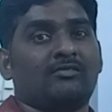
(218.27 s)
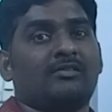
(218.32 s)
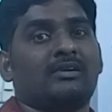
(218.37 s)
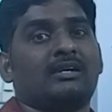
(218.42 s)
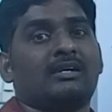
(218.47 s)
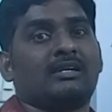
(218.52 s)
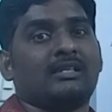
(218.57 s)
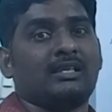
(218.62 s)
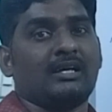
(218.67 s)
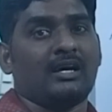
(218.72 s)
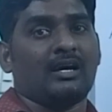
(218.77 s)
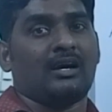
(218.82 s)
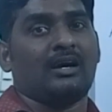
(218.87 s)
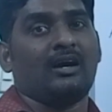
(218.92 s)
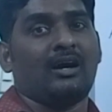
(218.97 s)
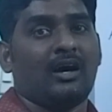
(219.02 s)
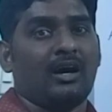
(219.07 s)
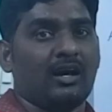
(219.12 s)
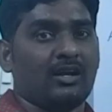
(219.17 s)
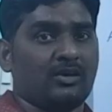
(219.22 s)
convert
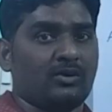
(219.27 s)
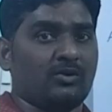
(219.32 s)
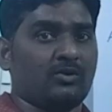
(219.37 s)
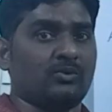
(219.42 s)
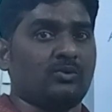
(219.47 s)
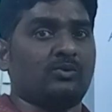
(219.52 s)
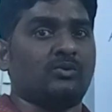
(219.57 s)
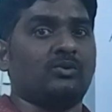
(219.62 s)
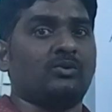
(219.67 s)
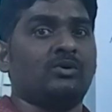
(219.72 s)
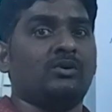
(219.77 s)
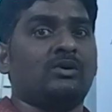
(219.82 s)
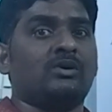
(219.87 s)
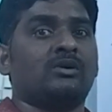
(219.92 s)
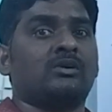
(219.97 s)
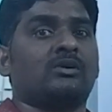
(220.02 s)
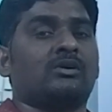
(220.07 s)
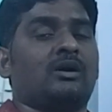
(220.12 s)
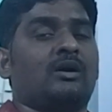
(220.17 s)
or to